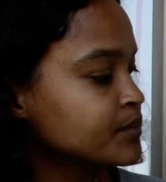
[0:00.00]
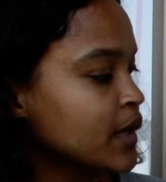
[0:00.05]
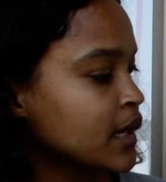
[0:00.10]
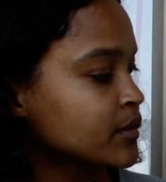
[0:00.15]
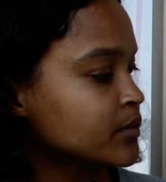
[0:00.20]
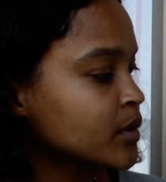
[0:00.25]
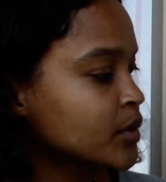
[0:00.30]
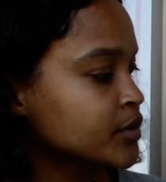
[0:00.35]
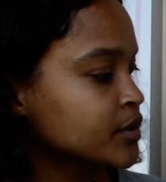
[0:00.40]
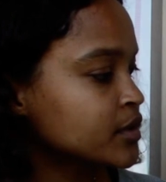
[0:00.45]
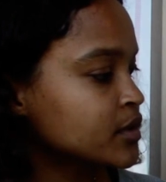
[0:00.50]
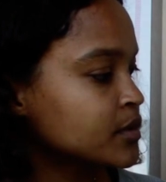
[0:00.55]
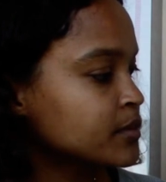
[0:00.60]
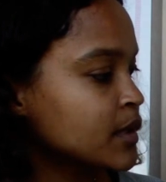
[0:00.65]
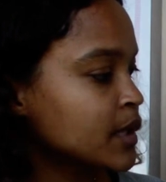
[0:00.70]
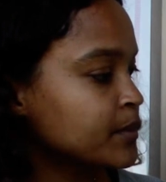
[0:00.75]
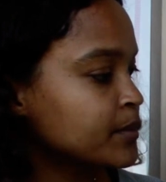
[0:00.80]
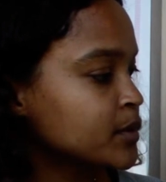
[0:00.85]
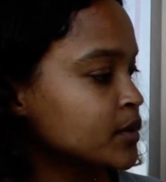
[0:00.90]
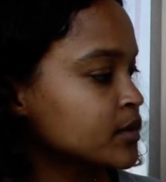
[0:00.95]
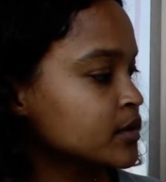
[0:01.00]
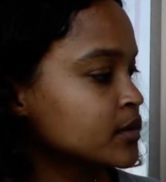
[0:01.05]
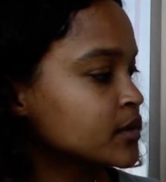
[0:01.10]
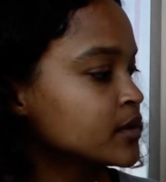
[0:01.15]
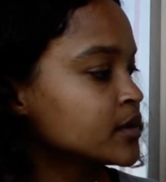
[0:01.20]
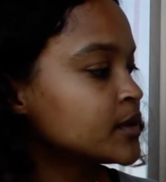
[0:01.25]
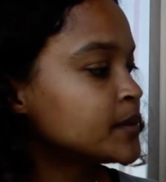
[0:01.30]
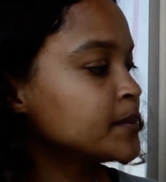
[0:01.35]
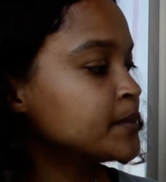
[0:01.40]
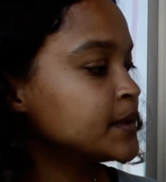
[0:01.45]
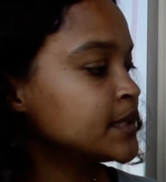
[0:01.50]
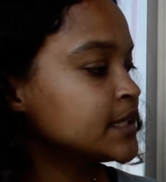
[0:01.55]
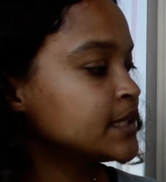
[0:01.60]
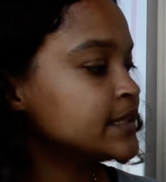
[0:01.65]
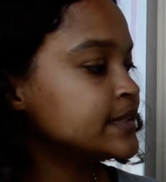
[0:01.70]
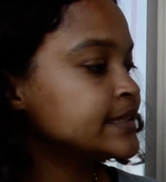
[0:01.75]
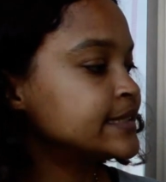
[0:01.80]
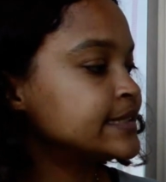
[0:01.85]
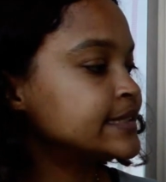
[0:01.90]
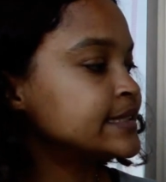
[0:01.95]
I wrote it in my book.
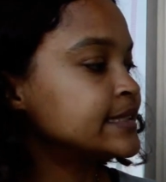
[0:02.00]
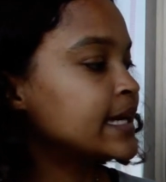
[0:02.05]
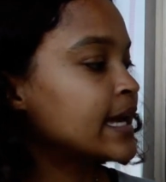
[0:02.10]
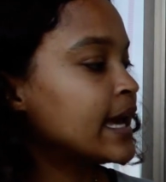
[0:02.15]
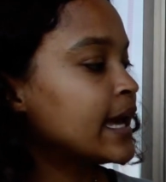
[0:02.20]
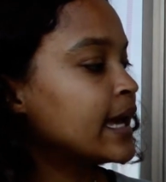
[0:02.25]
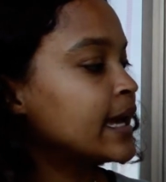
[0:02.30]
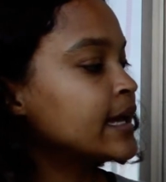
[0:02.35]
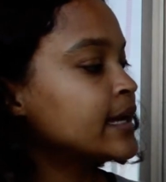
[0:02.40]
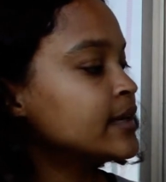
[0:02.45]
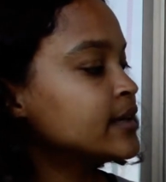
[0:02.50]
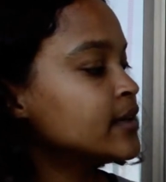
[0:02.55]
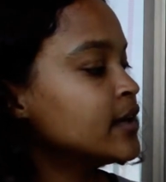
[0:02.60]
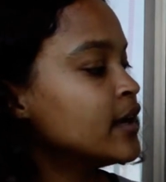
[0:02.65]
B-E-A-U-T-I-F-U-L.